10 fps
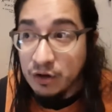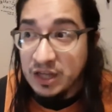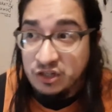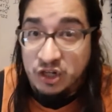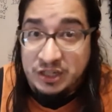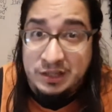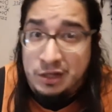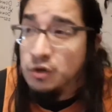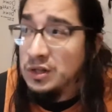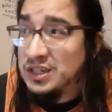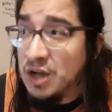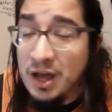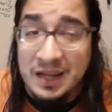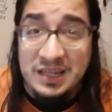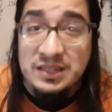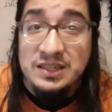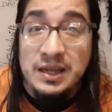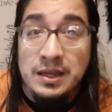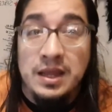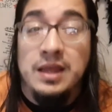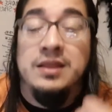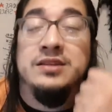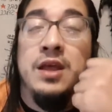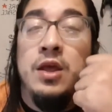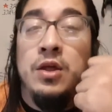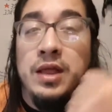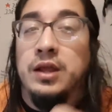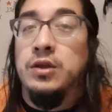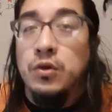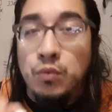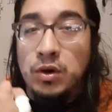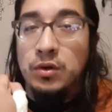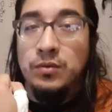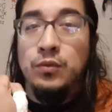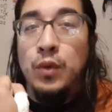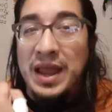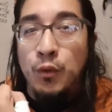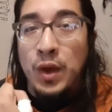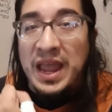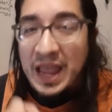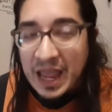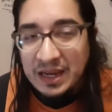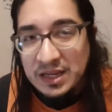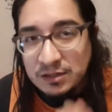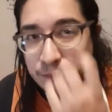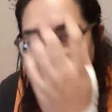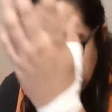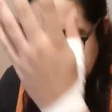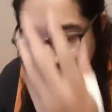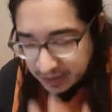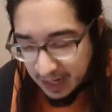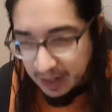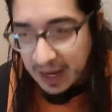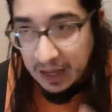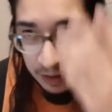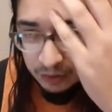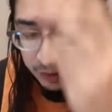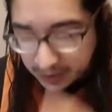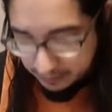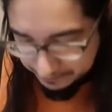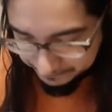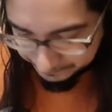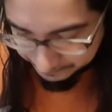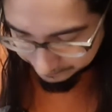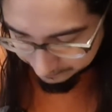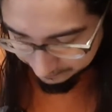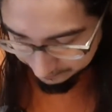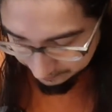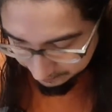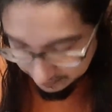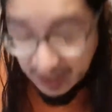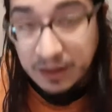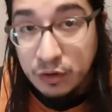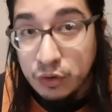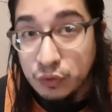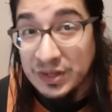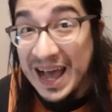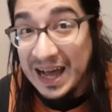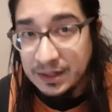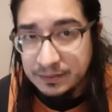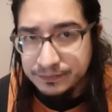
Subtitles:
They just literally saw it, and he's singing it in this like good word way, and he's praising Yah. Hallelujah. Hallelujah.